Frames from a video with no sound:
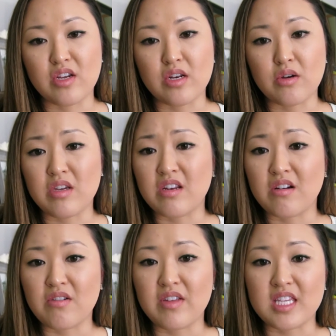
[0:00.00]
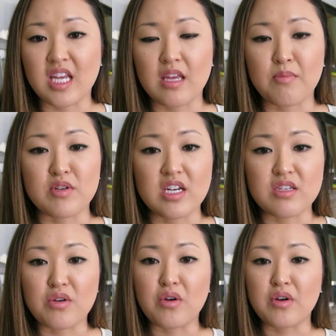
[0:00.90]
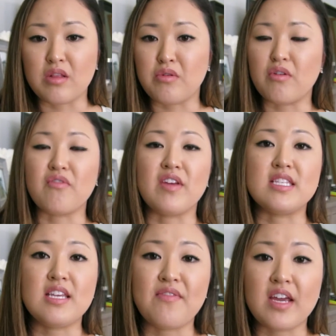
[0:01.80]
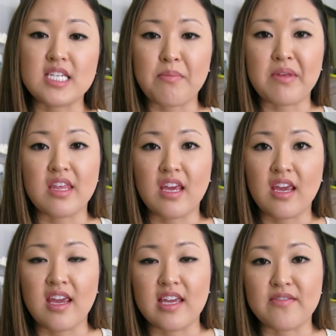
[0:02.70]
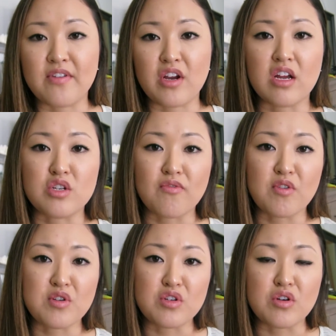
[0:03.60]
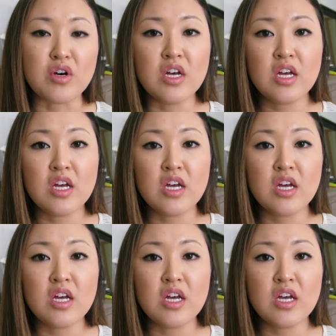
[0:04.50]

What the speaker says: It's like progesterone and luteal phase defect type of thing is a very controversial